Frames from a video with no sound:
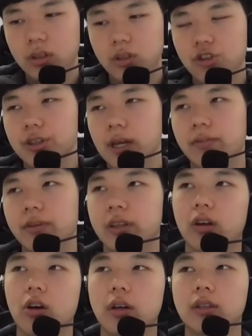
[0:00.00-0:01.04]
Just
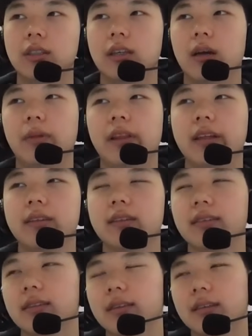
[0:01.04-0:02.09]
everything, honestly. I mean,
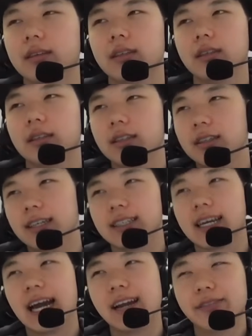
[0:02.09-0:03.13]
that's,
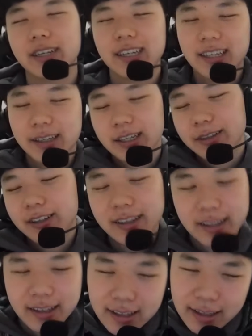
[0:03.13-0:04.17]
it's kind of a
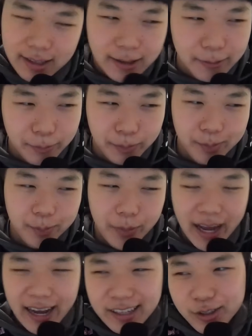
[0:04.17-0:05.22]

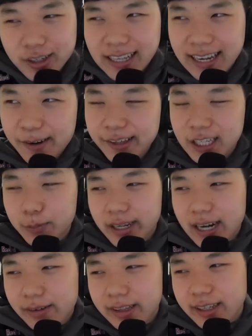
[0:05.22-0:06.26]
bad answer because I can't really
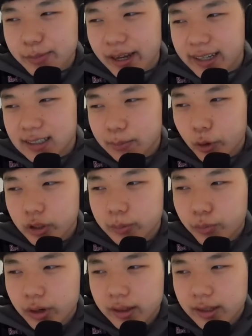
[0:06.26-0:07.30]
explain everything, but I guess the most
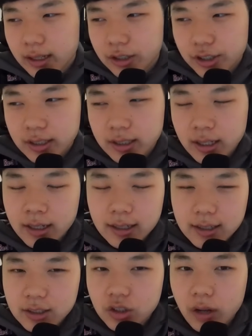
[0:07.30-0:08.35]
important thing is just
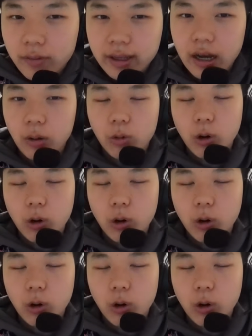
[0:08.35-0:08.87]
solving out